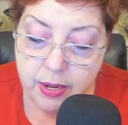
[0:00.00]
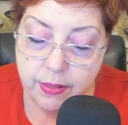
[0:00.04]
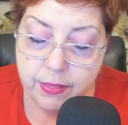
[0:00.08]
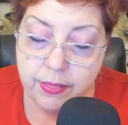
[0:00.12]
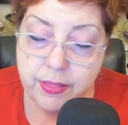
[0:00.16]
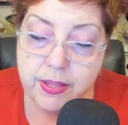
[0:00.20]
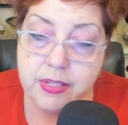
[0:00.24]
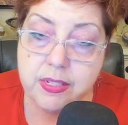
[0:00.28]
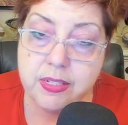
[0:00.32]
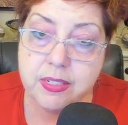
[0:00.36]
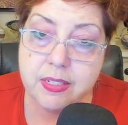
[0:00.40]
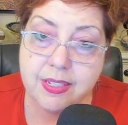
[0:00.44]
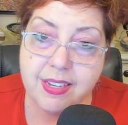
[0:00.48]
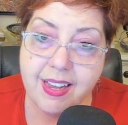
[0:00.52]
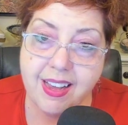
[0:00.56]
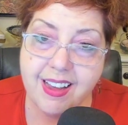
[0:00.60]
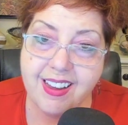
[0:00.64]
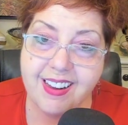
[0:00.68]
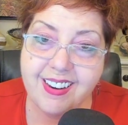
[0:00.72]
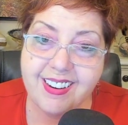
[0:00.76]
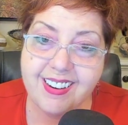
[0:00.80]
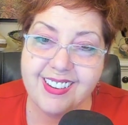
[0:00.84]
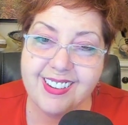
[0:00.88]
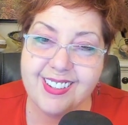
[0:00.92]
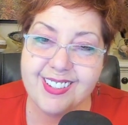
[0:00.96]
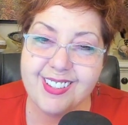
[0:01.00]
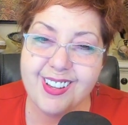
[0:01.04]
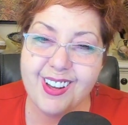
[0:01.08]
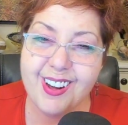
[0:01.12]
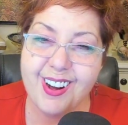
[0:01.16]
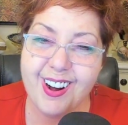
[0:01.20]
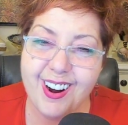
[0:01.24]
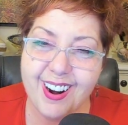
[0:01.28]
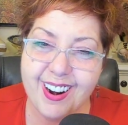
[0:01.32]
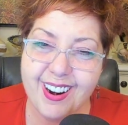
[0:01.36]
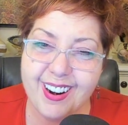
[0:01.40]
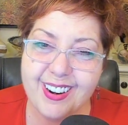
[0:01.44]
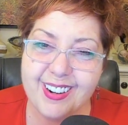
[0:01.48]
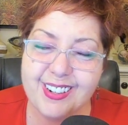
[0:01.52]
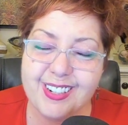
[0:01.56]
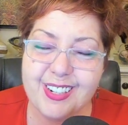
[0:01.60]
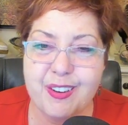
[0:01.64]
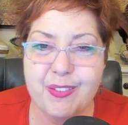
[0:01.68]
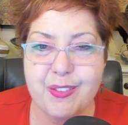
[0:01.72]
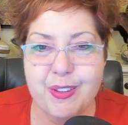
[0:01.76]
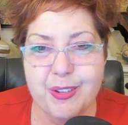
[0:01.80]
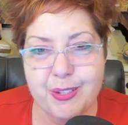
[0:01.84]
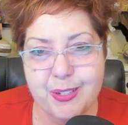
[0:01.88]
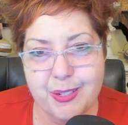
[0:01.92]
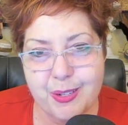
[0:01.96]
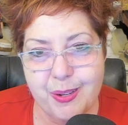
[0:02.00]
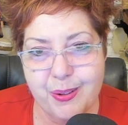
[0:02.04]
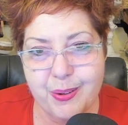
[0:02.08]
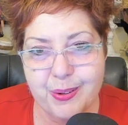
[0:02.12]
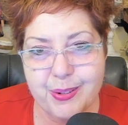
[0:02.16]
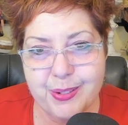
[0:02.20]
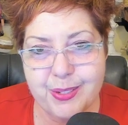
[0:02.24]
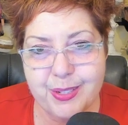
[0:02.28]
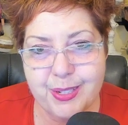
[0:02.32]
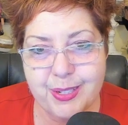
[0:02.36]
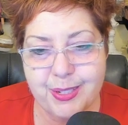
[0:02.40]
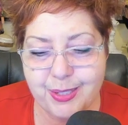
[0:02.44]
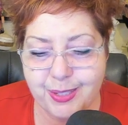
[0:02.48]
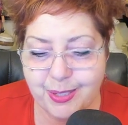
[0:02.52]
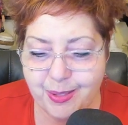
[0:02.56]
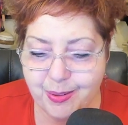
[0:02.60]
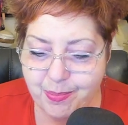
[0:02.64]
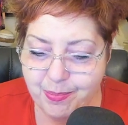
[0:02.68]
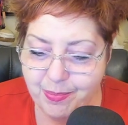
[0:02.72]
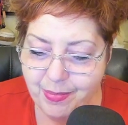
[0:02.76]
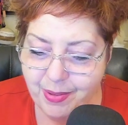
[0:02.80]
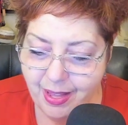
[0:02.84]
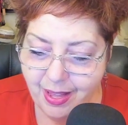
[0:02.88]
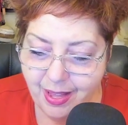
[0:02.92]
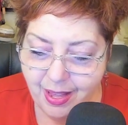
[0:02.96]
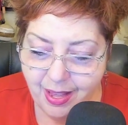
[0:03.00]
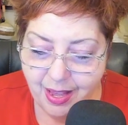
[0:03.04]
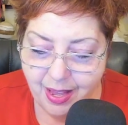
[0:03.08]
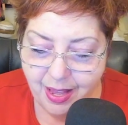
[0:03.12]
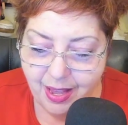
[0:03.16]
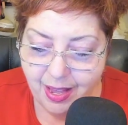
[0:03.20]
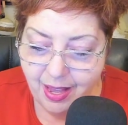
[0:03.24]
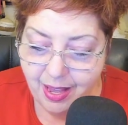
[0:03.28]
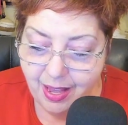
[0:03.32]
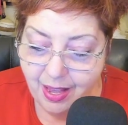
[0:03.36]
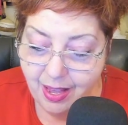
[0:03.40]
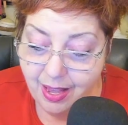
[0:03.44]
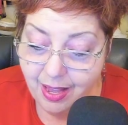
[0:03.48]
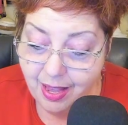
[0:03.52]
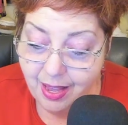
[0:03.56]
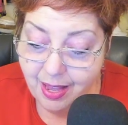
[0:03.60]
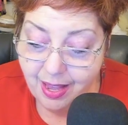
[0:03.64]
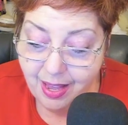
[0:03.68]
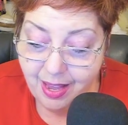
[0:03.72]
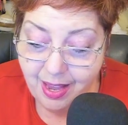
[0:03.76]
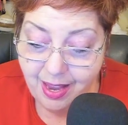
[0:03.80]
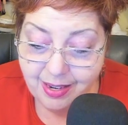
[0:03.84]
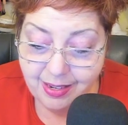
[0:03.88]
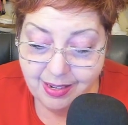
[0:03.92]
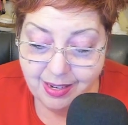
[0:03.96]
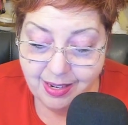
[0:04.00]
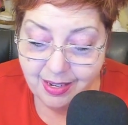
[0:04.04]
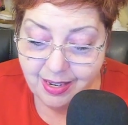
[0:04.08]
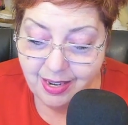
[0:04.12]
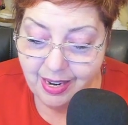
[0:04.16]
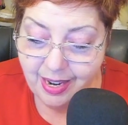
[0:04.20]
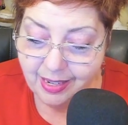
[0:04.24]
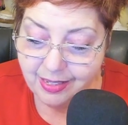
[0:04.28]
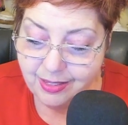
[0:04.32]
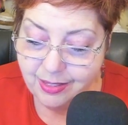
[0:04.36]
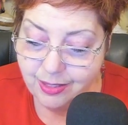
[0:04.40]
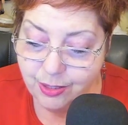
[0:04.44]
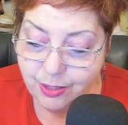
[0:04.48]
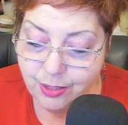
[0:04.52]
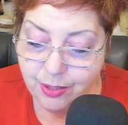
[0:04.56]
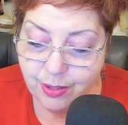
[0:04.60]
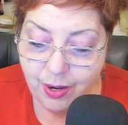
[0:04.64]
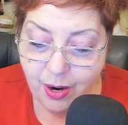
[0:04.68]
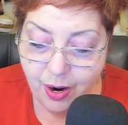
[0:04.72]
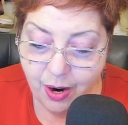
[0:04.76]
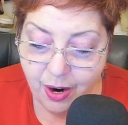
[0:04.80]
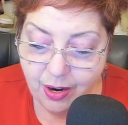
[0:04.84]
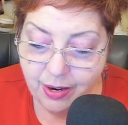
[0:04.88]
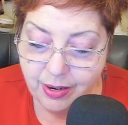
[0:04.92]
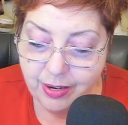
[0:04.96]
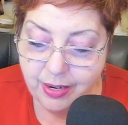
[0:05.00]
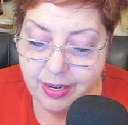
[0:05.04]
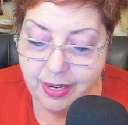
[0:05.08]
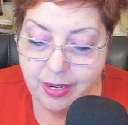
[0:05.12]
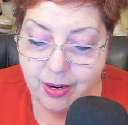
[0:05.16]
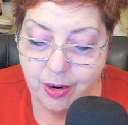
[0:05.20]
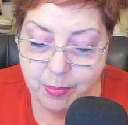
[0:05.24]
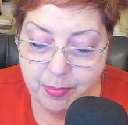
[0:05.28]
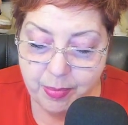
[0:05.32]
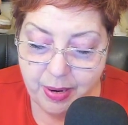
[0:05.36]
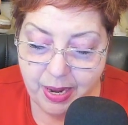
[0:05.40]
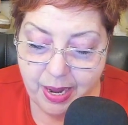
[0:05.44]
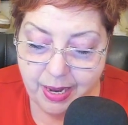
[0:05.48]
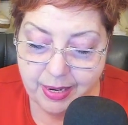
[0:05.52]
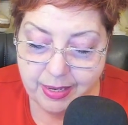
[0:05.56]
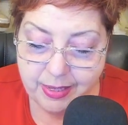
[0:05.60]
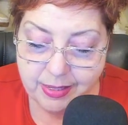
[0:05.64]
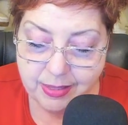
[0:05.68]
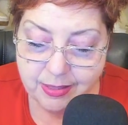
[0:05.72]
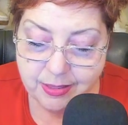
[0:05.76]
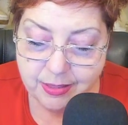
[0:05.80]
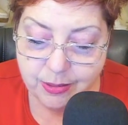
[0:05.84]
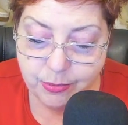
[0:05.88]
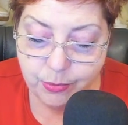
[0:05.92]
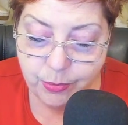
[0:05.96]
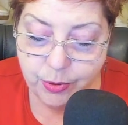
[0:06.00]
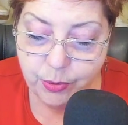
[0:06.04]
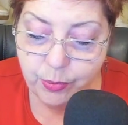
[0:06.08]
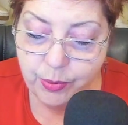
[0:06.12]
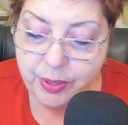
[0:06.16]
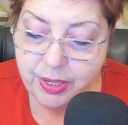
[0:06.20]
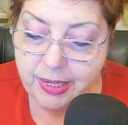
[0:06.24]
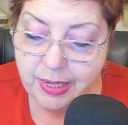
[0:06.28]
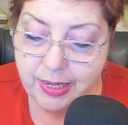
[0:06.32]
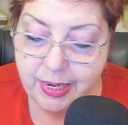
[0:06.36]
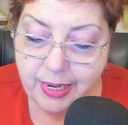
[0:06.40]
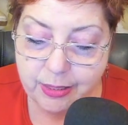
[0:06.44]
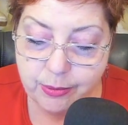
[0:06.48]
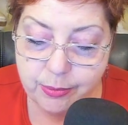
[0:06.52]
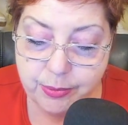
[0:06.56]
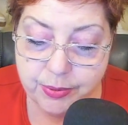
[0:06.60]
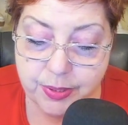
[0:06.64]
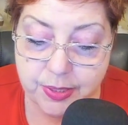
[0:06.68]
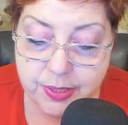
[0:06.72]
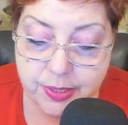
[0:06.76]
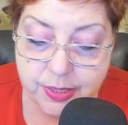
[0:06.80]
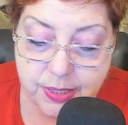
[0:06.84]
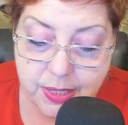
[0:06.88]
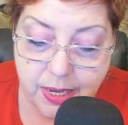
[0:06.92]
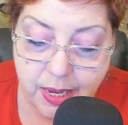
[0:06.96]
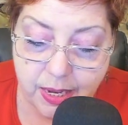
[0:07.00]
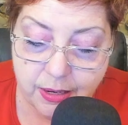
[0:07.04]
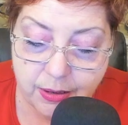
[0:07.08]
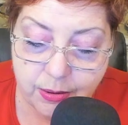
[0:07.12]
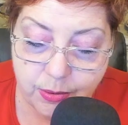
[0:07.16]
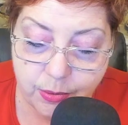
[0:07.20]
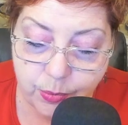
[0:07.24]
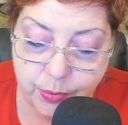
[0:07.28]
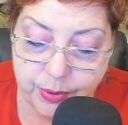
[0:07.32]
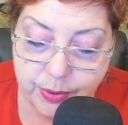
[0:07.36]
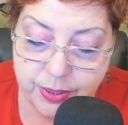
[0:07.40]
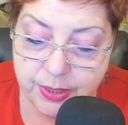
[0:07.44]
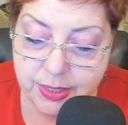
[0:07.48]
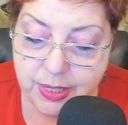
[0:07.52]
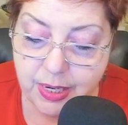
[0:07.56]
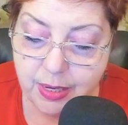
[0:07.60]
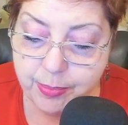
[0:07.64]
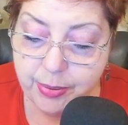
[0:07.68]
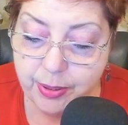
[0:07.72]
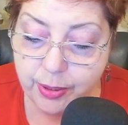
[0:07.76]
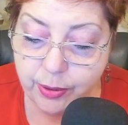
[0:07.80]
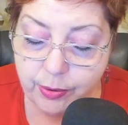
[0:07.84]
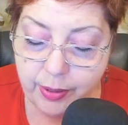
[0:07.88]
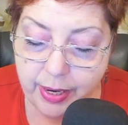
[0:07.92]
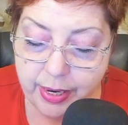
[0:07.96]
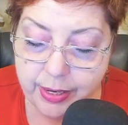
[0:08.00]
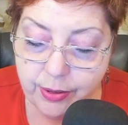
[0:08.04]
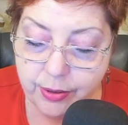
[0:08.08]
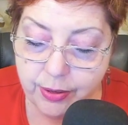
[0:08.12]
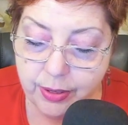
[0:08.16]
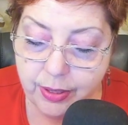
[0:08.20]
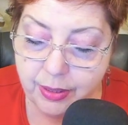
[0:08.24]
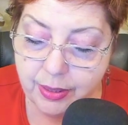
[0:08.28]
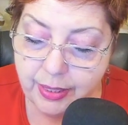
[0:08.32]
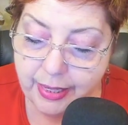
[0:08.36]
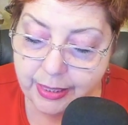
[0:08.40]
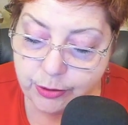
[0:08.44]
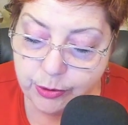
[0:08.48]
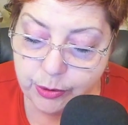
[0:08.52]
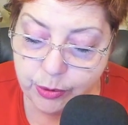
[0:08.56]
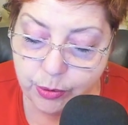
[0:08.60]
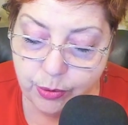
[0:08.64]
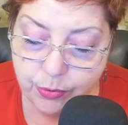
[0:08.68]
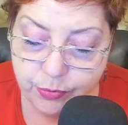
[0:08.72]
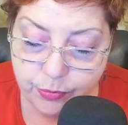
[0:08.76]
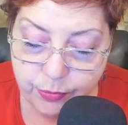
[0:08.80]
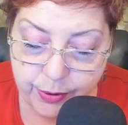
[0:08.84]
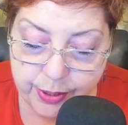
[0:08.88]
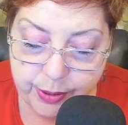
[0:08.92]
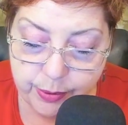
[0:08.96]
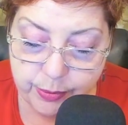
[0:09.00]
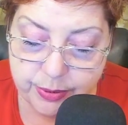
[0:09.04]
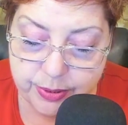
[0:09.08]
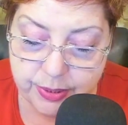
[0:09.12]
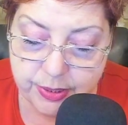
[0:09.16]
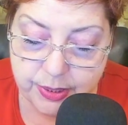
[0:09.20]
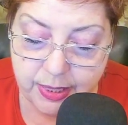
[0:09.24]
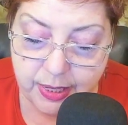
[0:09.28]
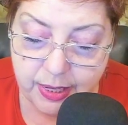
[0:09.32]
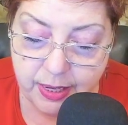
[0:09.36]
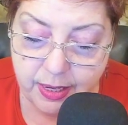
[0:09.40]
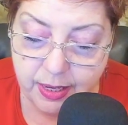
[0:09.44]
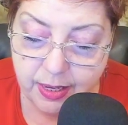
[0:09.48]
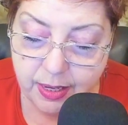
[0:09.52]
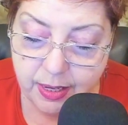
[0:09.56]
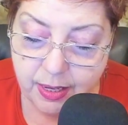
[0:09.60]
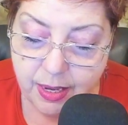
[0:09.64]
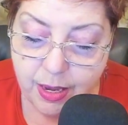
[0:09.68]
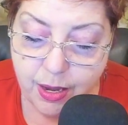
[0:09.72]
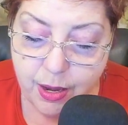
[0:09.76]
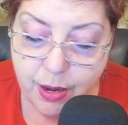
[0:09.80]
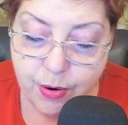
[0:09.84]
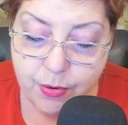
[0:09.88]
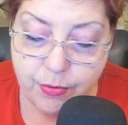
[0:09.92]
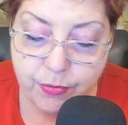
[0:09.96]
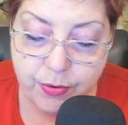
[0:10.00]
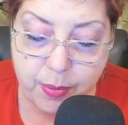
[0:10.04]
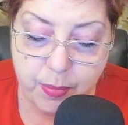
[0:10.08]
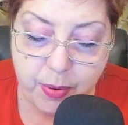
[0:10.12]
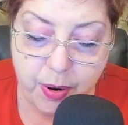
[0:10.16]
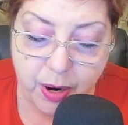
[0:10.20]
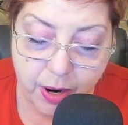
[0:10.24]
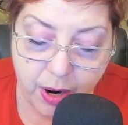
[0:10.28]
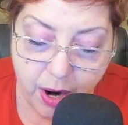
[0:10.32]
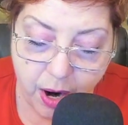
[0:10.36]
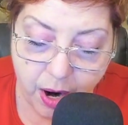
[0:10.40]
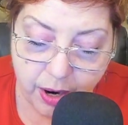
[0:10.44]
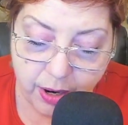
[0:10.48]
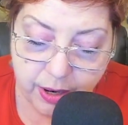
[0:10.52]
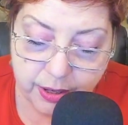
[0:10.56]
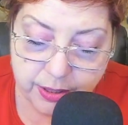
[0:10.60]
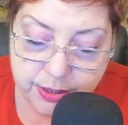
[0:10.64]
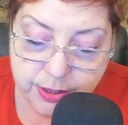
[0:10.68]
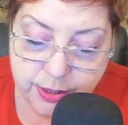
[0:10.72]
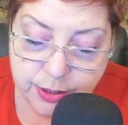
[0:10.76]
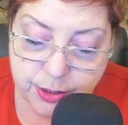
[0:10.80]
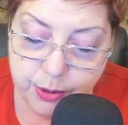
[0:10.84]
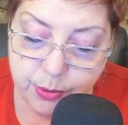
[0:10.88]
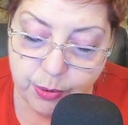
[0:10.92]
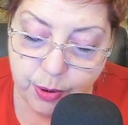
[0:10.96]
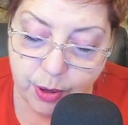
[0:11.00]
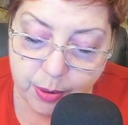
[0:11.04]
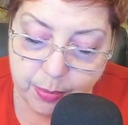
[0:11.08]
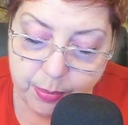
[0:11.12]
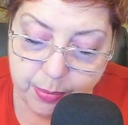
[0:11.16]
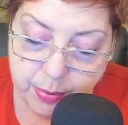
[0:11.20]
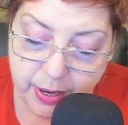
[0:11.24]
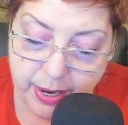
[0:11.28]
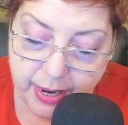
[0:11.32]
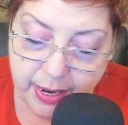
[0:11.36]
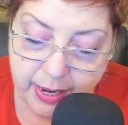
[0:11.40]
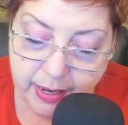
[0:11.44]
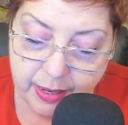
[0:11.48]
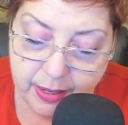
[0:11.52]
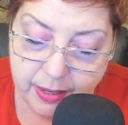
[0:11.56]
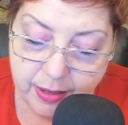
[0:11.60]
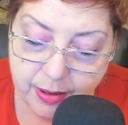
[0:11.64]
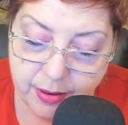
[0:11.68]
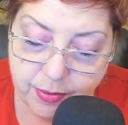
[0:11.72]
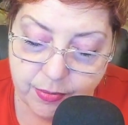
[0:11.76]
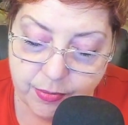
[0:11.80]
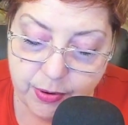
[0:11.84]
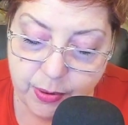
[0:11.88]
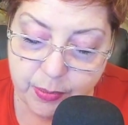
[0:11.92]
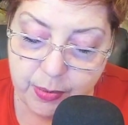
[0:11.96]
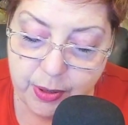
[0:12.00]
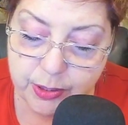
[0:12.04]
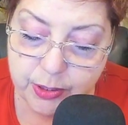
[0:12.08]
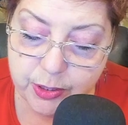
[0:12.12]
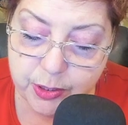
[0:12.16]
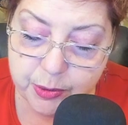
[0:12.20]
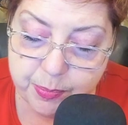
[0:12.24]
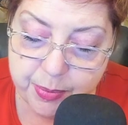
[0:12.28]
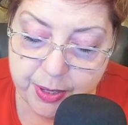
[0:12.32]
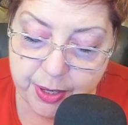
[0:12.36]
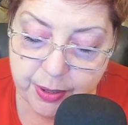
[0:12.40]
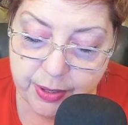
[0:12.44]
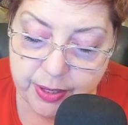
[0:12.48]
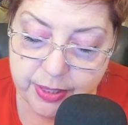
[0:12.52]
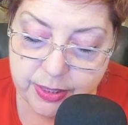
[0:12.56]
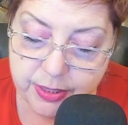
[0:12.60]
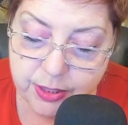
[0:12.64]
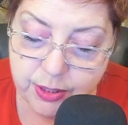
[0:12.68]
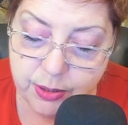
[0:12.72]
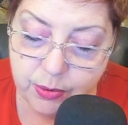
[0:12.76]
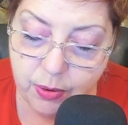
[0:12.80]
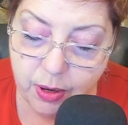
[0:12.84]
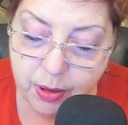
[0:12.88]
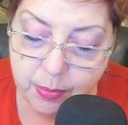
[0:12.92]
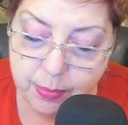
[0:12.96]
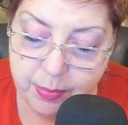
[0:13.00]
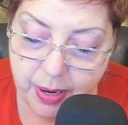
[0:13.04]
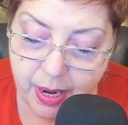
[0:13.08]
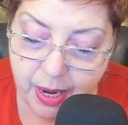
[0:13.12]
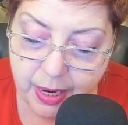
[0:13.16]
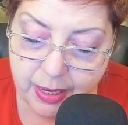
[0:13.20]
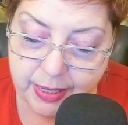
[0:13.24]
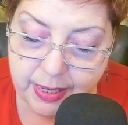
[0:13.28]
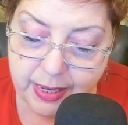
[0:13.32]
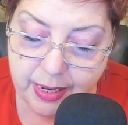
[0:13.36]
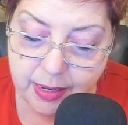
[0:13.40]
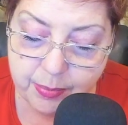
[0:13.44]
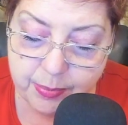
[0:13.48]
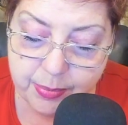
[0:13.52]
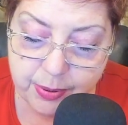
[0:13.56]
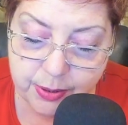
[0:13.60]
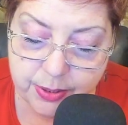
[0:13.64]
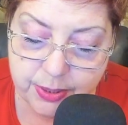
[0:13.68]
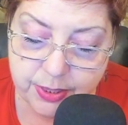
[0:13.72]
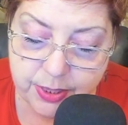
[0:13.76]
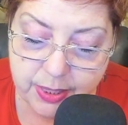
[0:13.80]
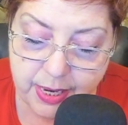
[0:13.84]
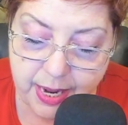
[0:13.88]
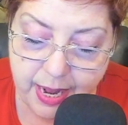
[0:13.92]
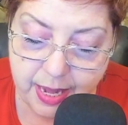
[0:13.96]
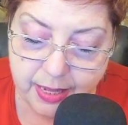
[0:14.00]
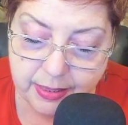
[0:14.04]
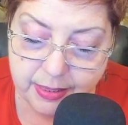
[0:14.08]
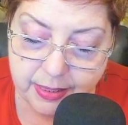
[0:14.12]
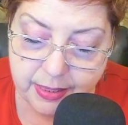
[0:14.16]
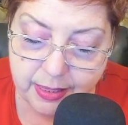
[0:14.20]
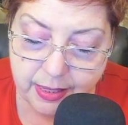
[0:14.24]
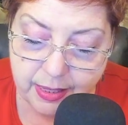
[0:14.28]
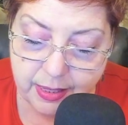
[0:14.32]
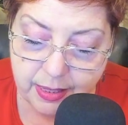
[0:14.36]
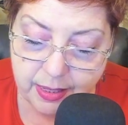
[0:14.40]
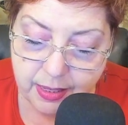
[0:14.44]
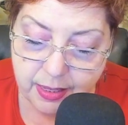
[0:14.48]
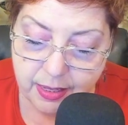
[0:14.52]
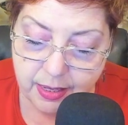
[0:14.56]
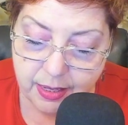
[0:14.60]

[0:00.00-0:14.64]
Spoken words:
The sun is the heart of the solar system and connects to the heart in our bodies. When we connect with the sun, we set up a greater electrical frequency from our heart to our brain, from our spirit to our body and personality.